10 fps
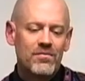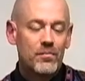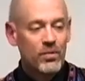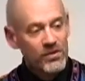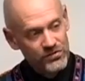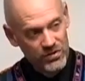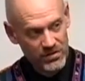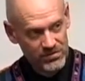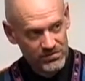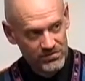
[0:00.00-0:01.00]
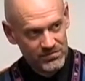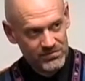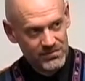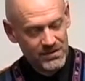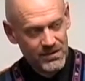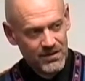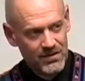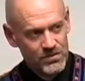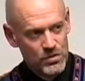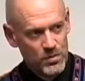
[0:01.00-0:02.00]
the priesthood
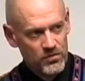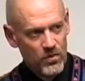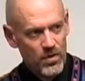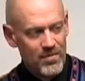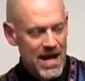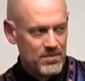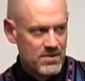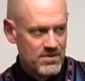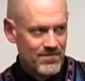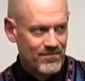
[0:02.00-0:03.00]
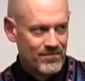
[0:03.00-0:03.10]
to perform baptism.